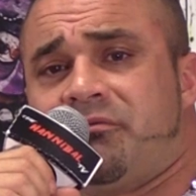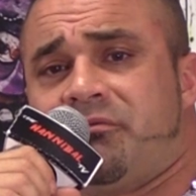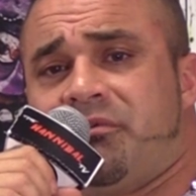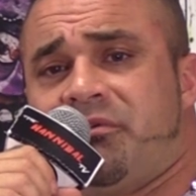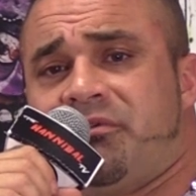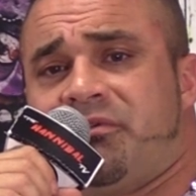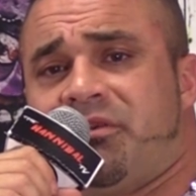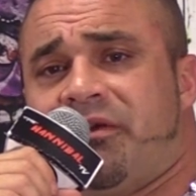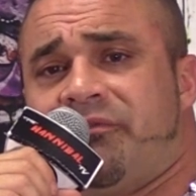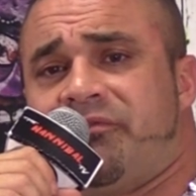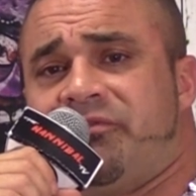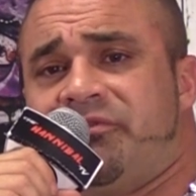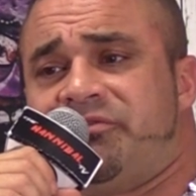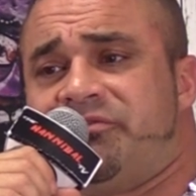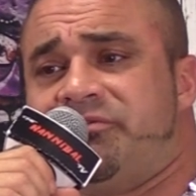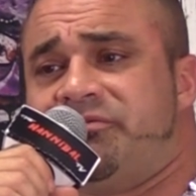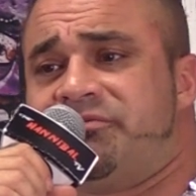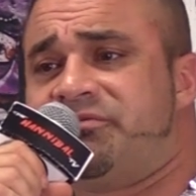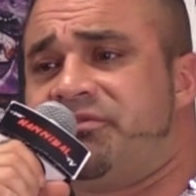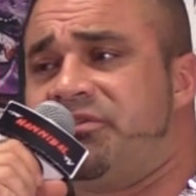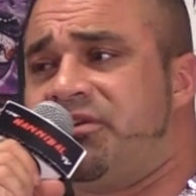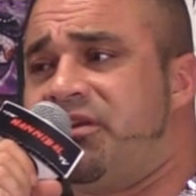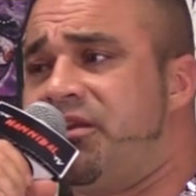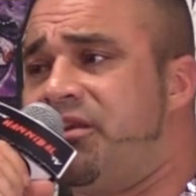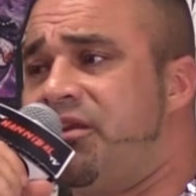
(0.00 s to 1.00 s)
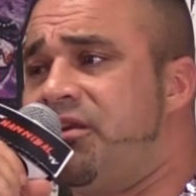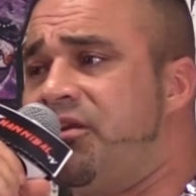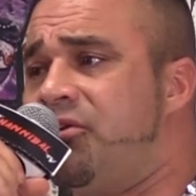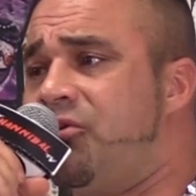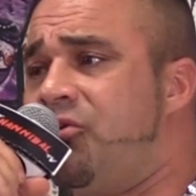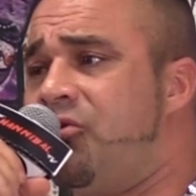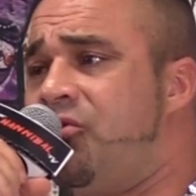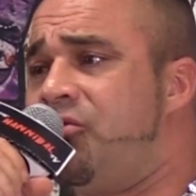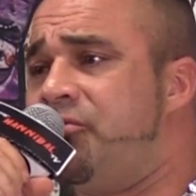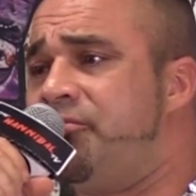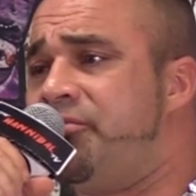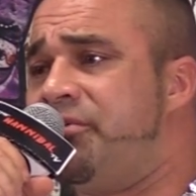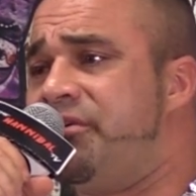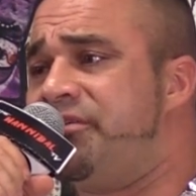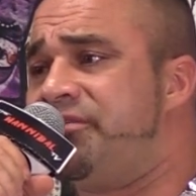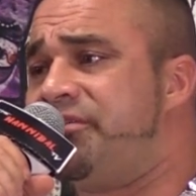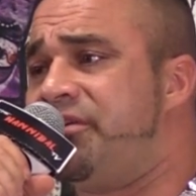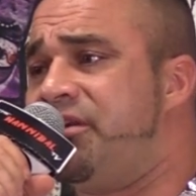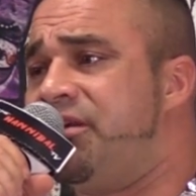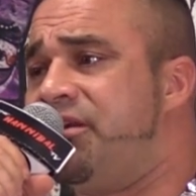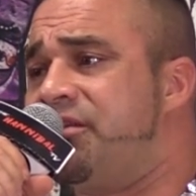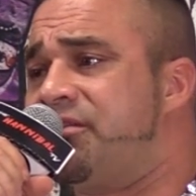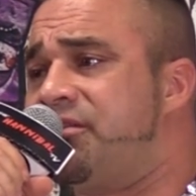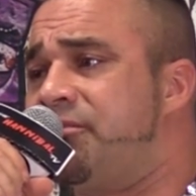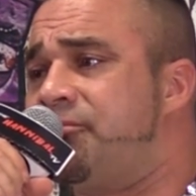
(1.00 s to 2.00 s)
And Devin's used to getting gold, but he's
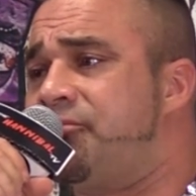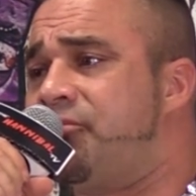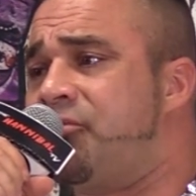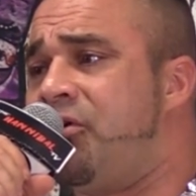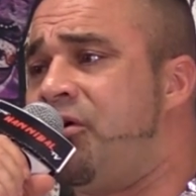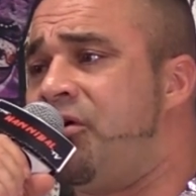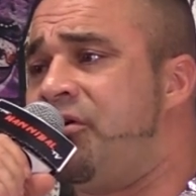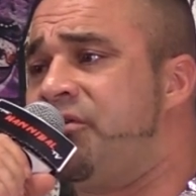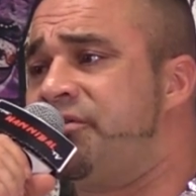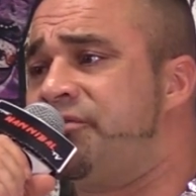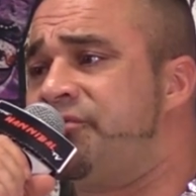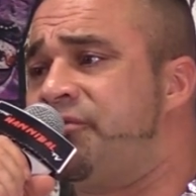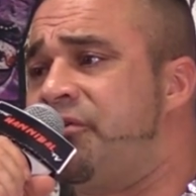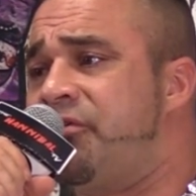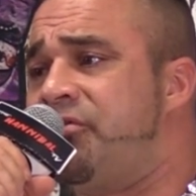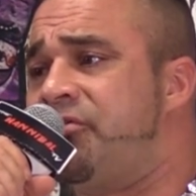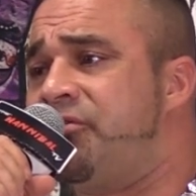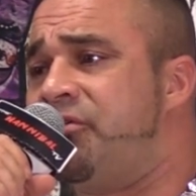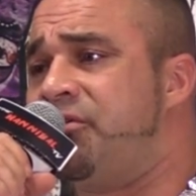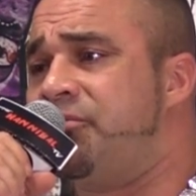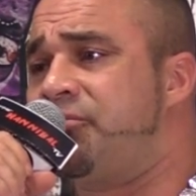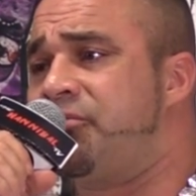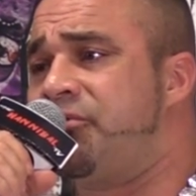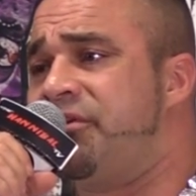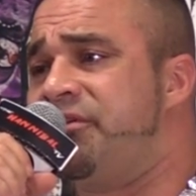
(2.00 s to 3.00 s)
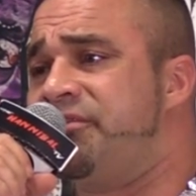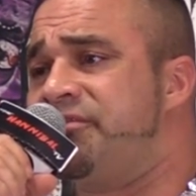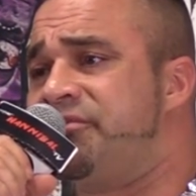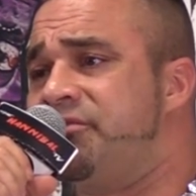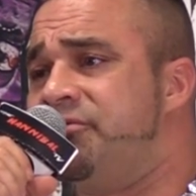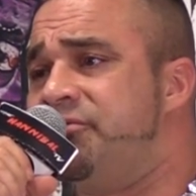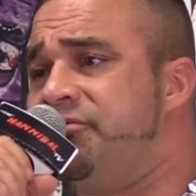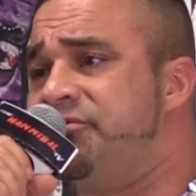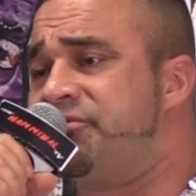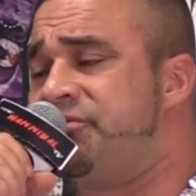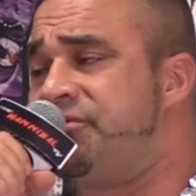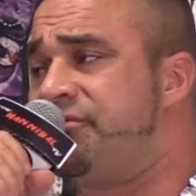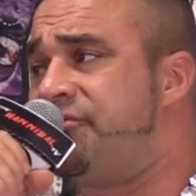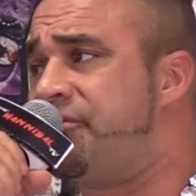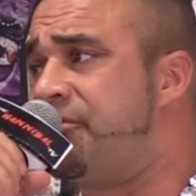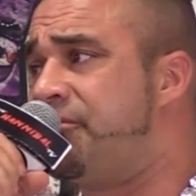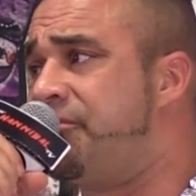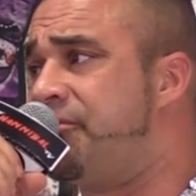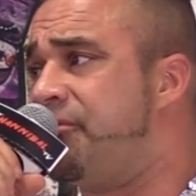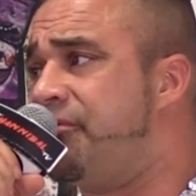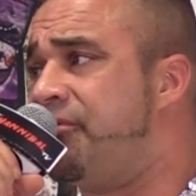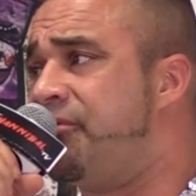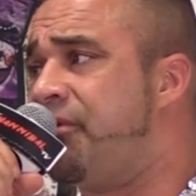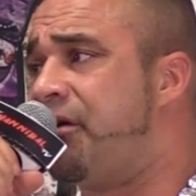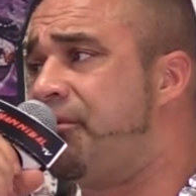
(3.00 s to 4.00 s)
going to get the bronze for a third place loser for
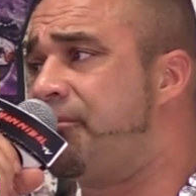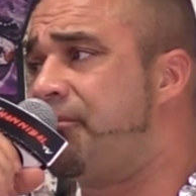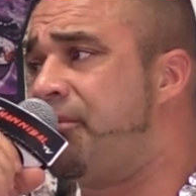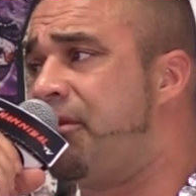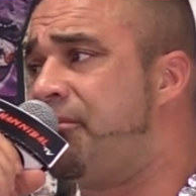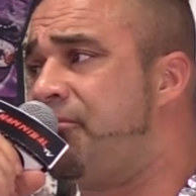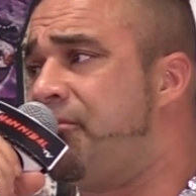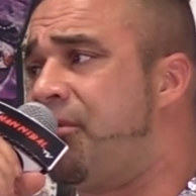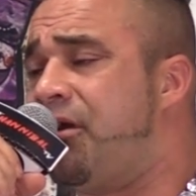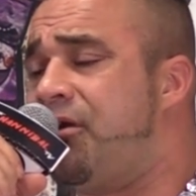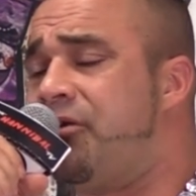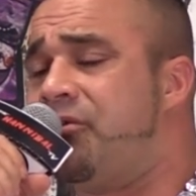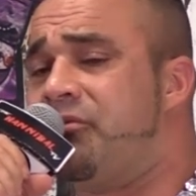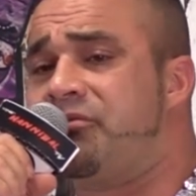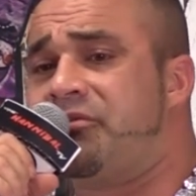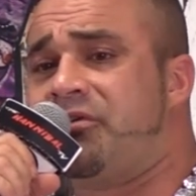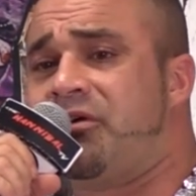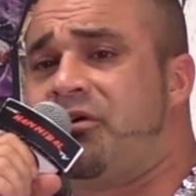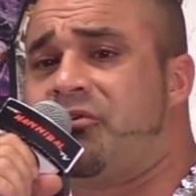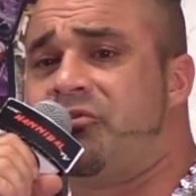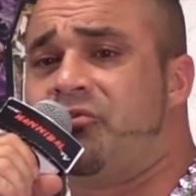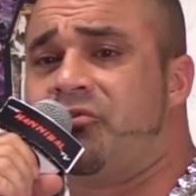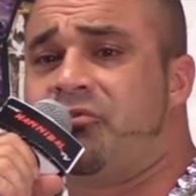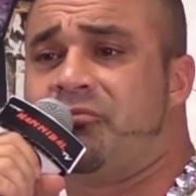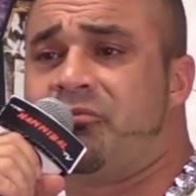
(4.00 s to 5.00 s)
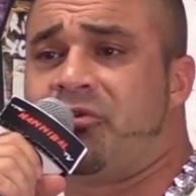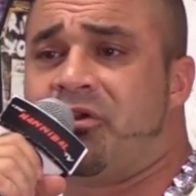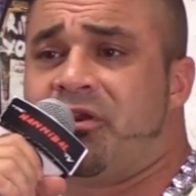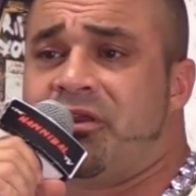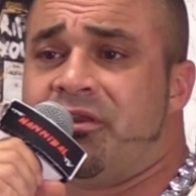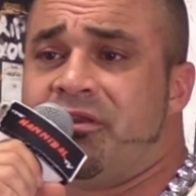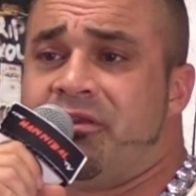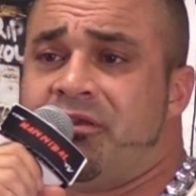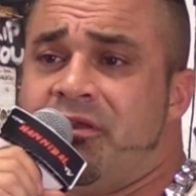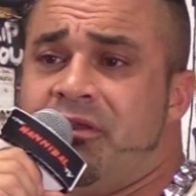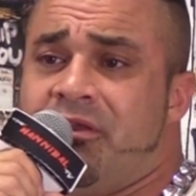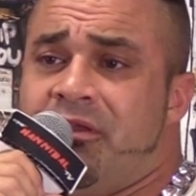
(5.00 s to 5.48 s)
not getting my hotel room right,